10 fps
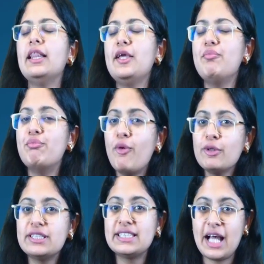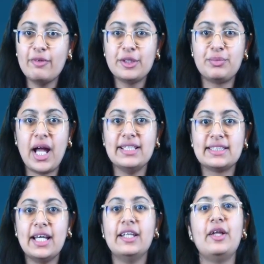the most discounted price,
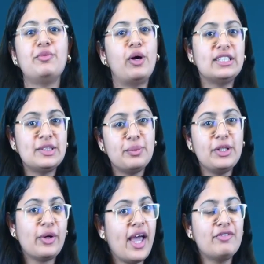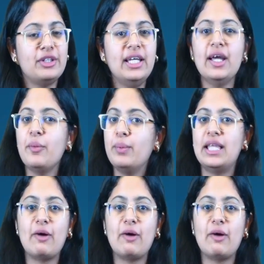then watch this video carefully without